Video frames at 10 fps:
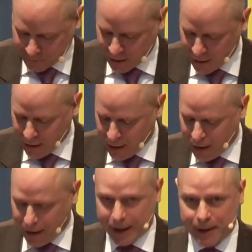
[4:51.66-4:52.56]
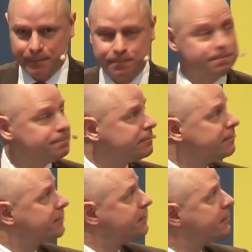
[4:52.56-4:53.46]
European safety
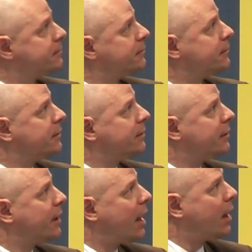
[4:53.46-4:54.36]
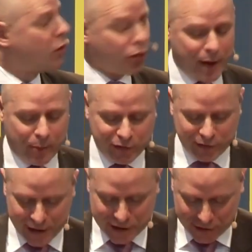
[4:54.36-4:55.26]
company who's in charge of all this said, no,
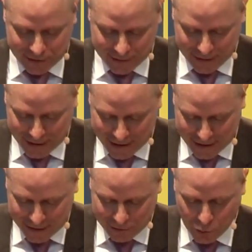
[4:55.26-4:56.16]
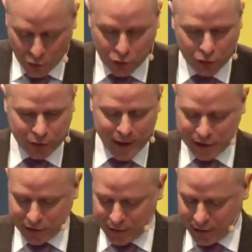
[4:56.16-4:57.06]
it's not a scam. The
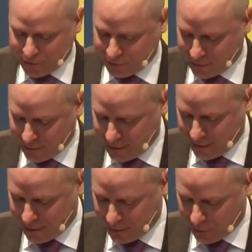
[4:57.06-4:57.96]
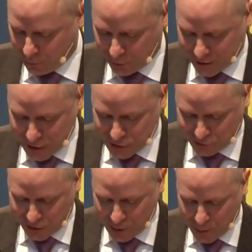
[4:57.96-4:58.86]
Tesla vehicle is in fact the
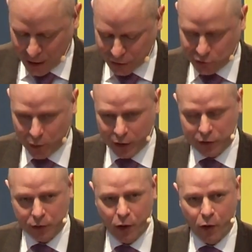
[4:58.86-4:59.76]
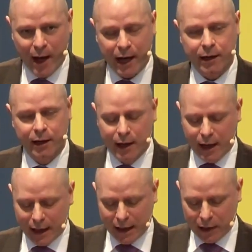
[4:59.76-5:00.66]
safest vehicle ever tested. Now,